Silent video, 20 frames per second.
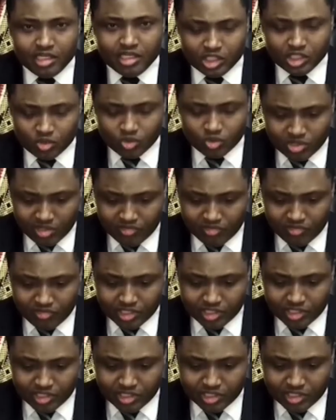On the
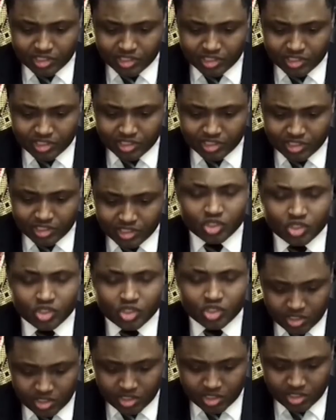11th day of
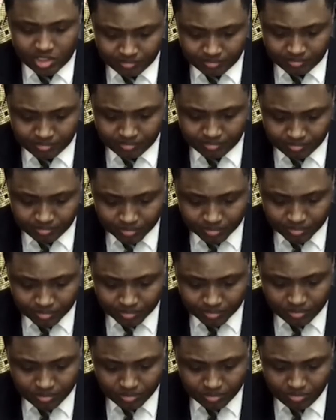March,
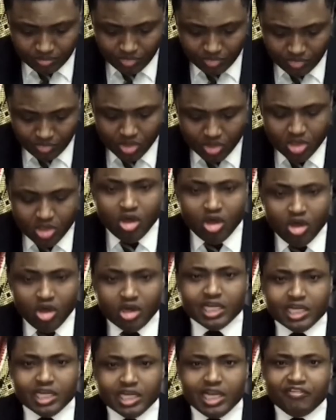Biafra land will be
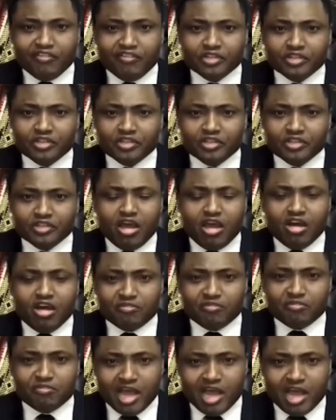under lock and key
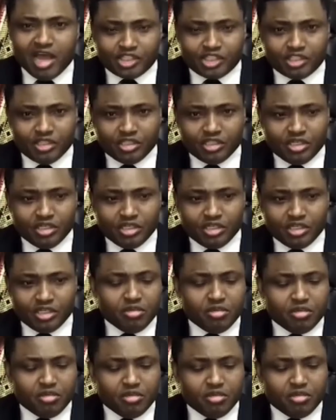to
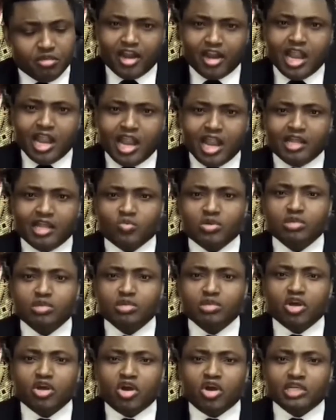reject
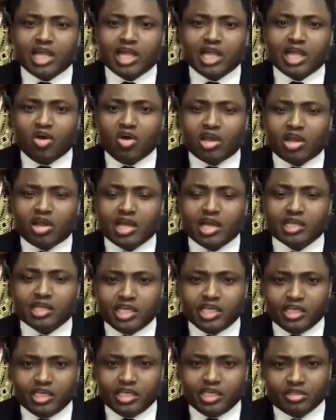validating Nigeria
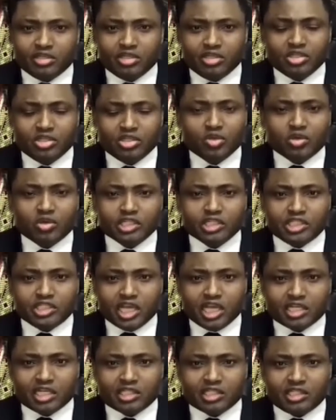and to reject
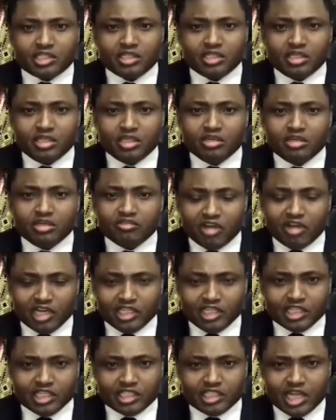electing any
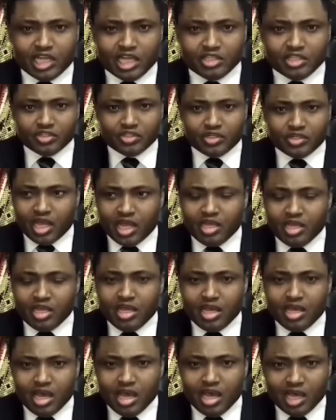governor that is
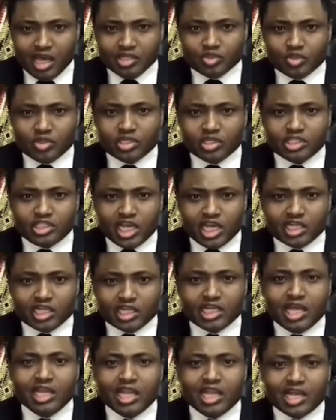going to represent
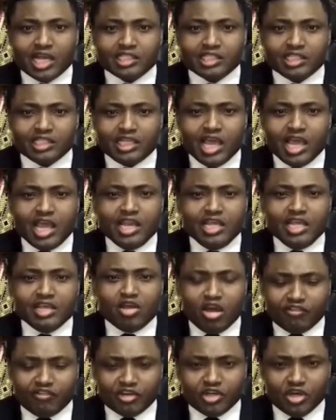Biafra people within the
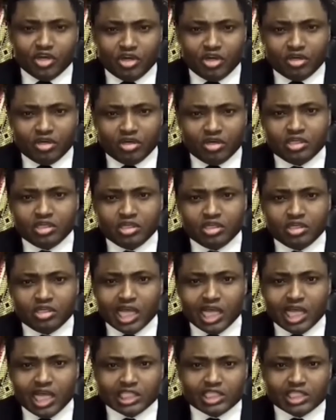Nigeria state
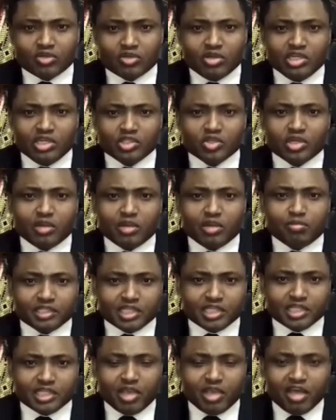that will now bring the
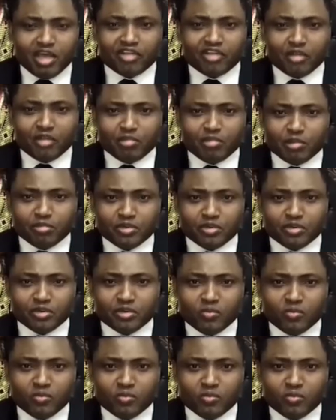military to
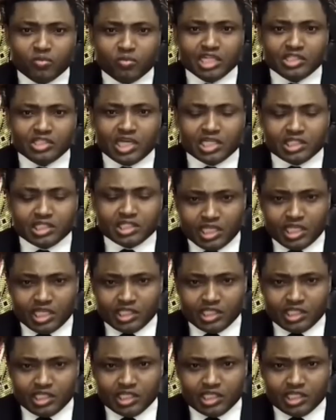kill our people.
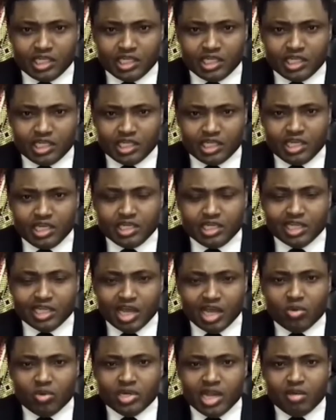Also,
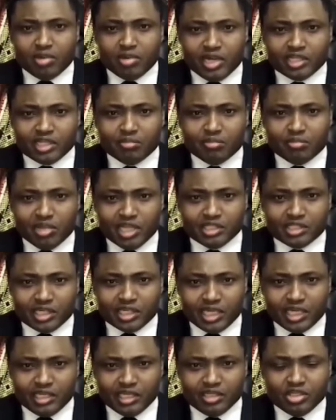to not
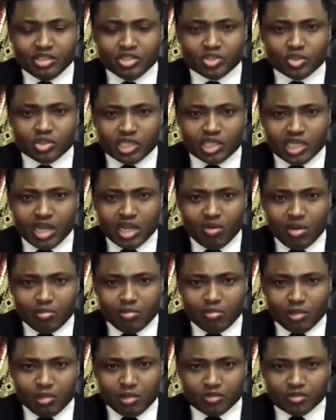validate the fraud
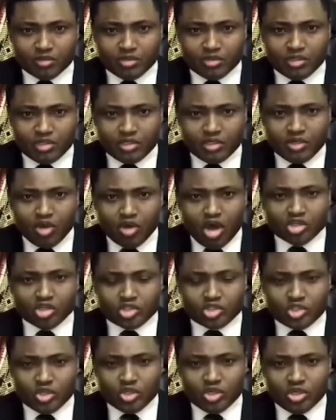that will
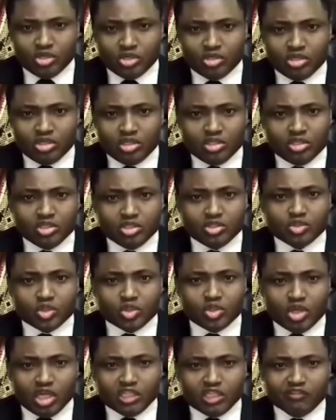lead to the
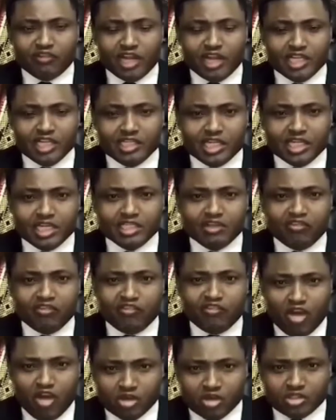killings and
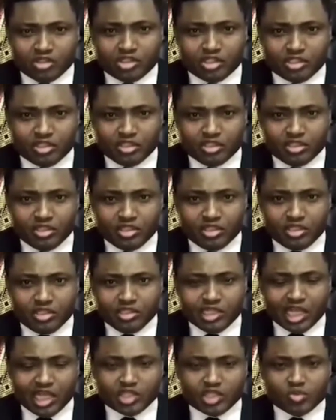maiming and burning of
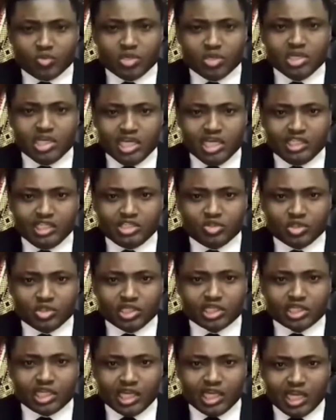our villages and
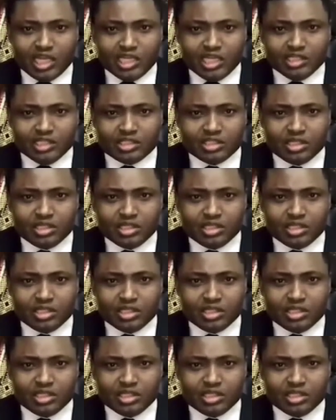communities.